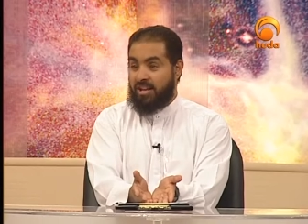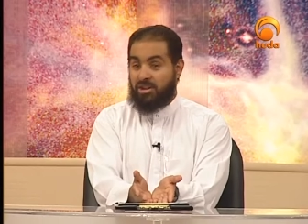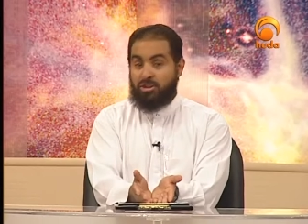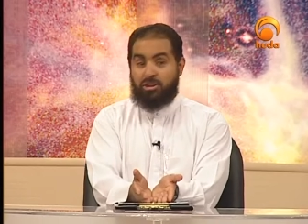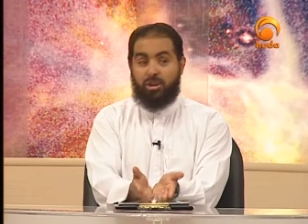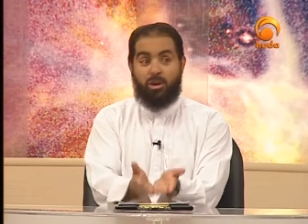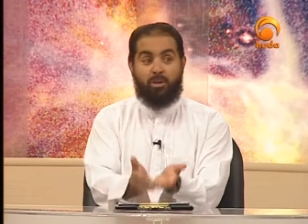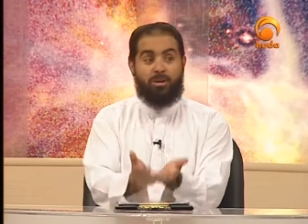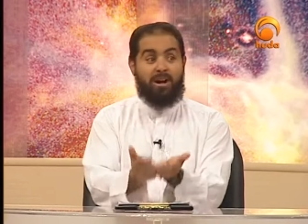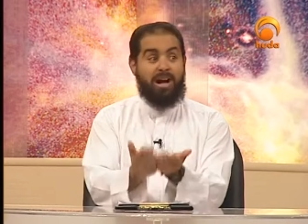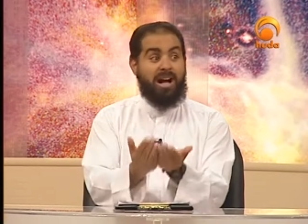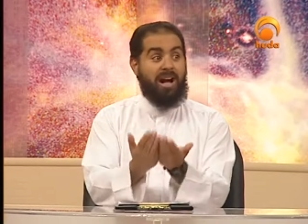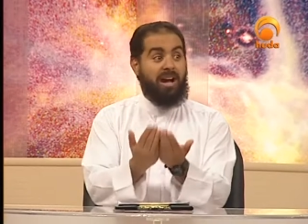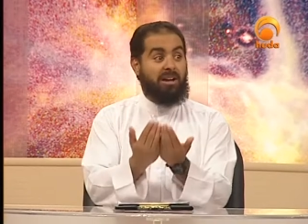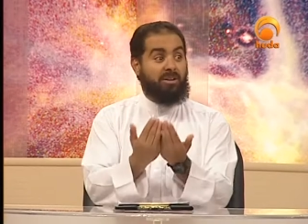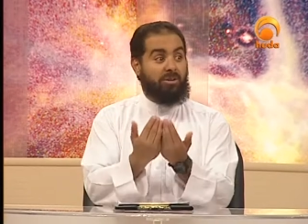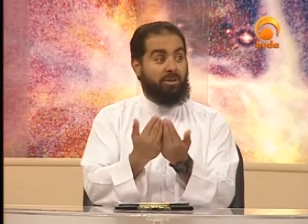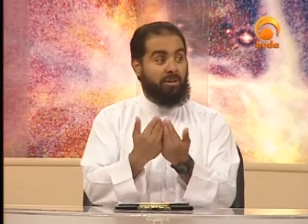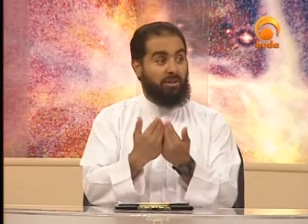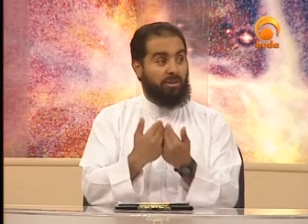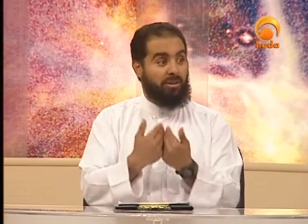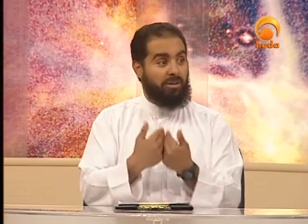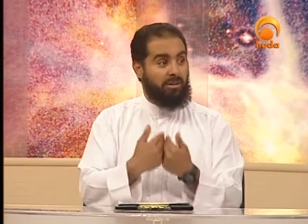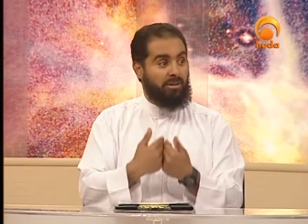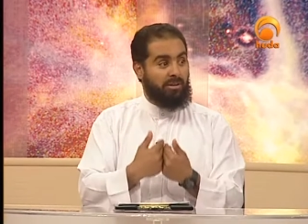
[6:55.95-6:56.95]

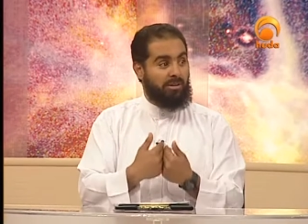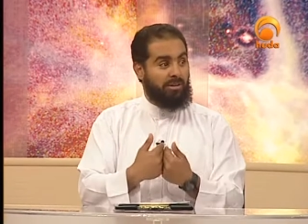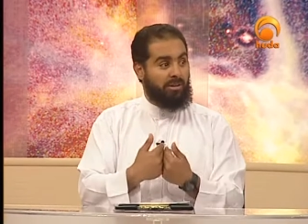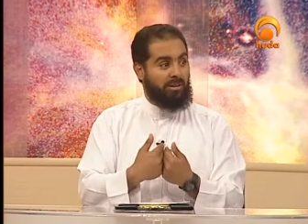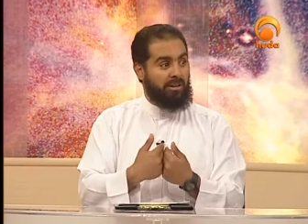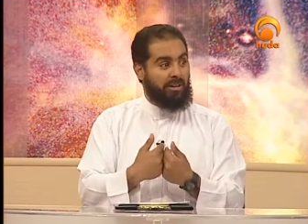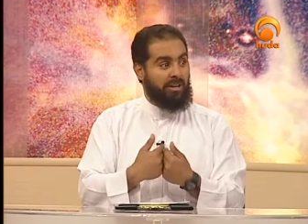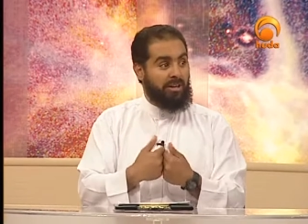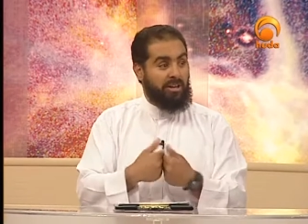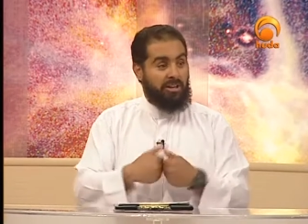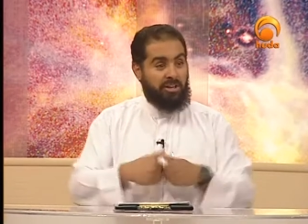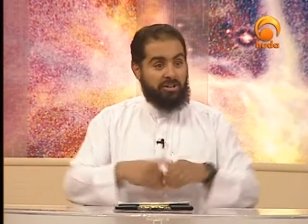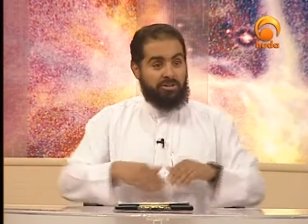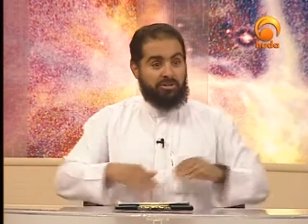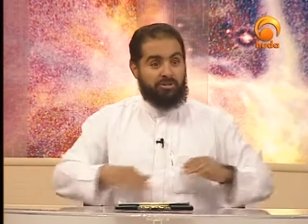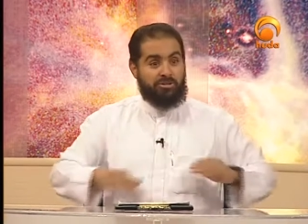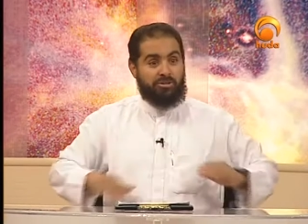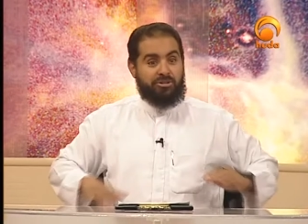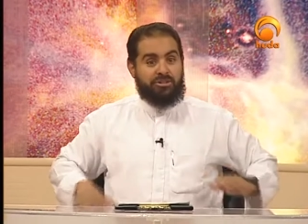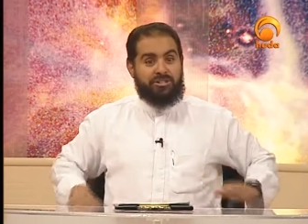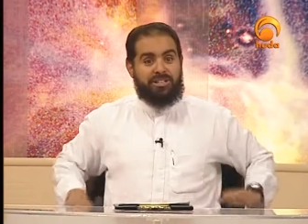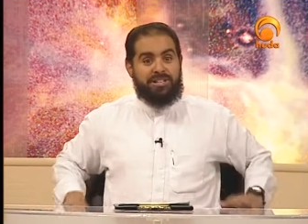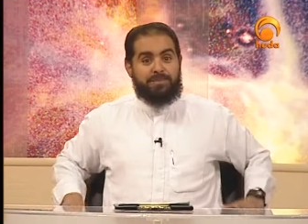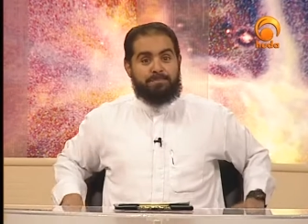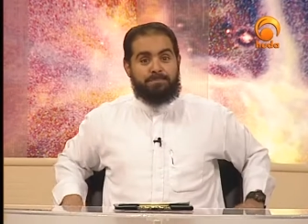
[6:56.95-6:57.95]
Tawakkul is to
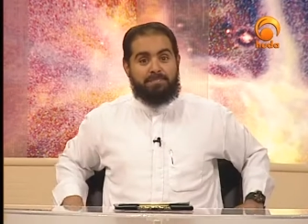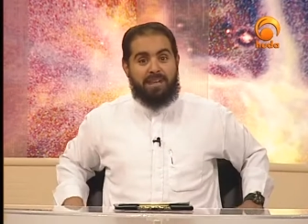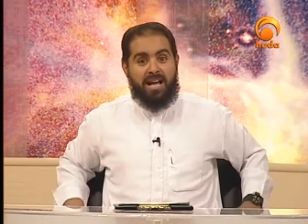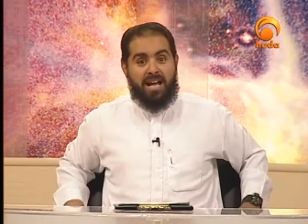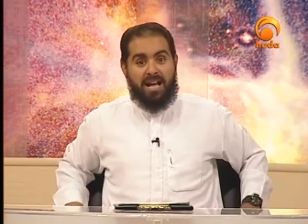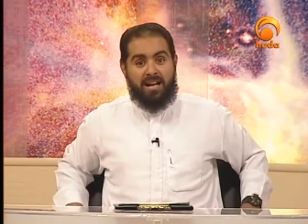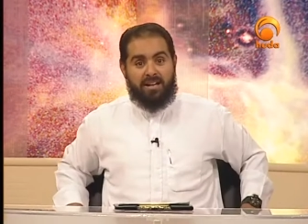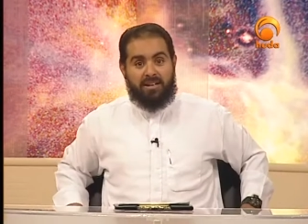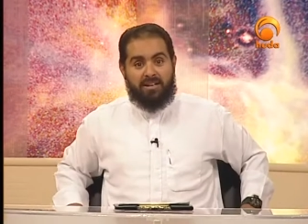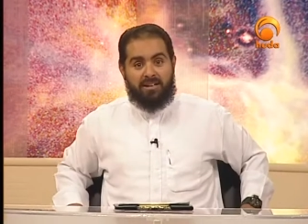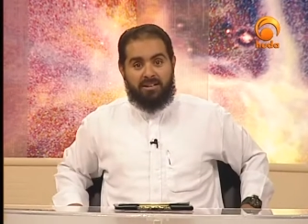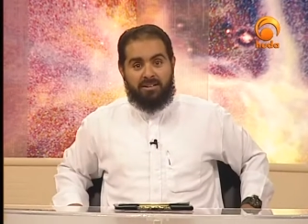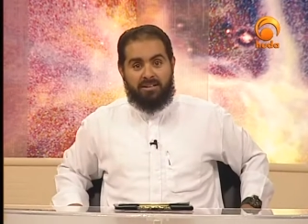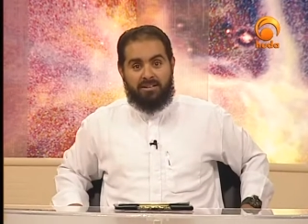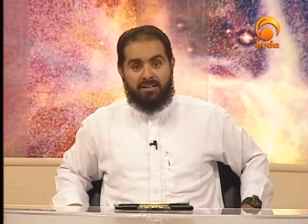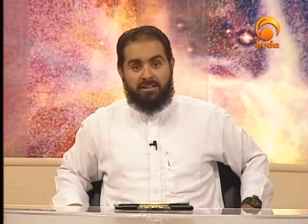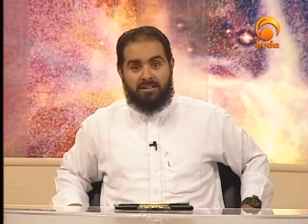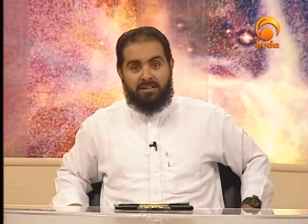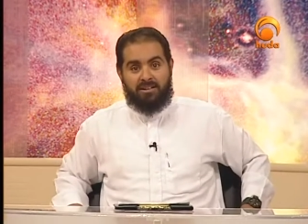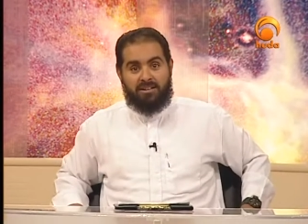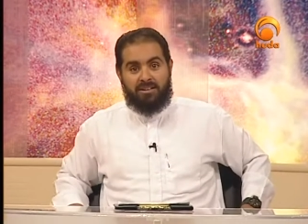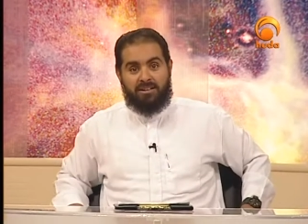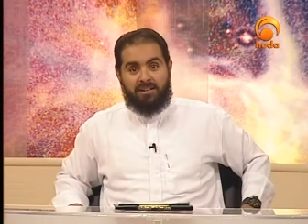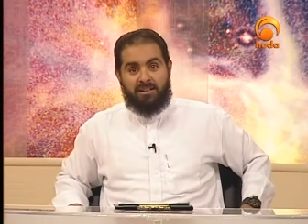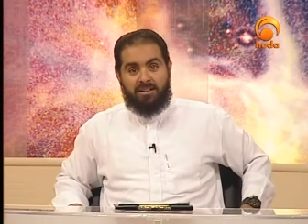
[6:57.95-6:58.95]
sit back
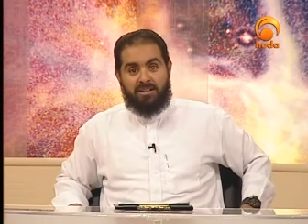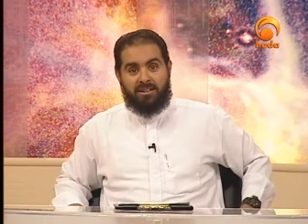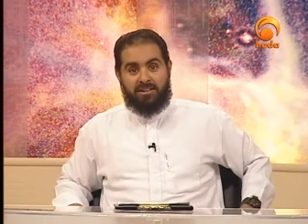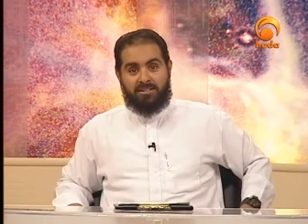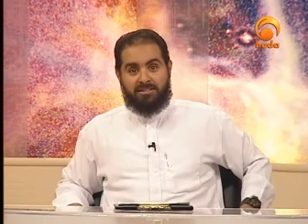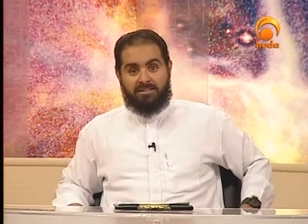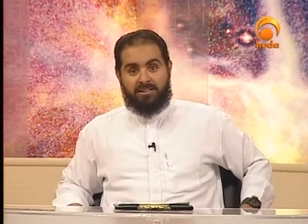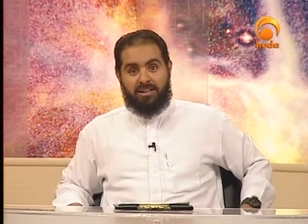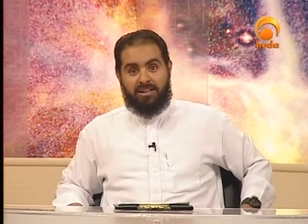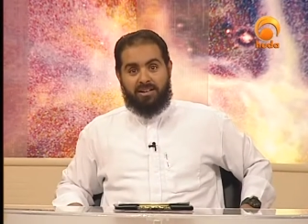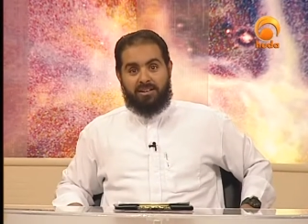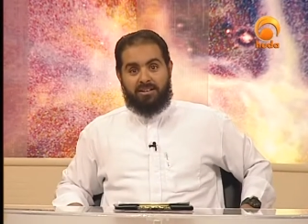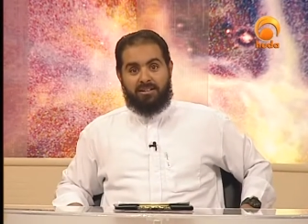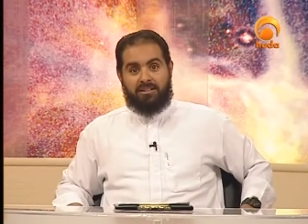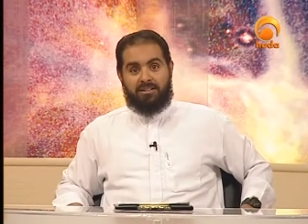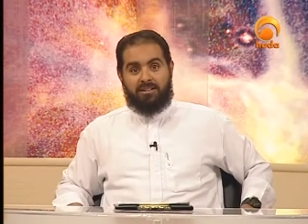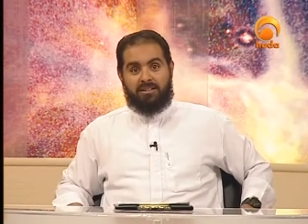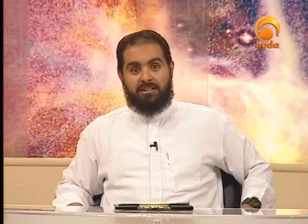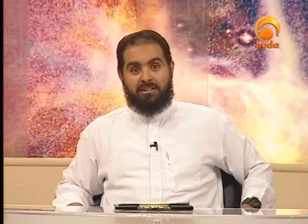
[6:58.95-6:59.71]
and say,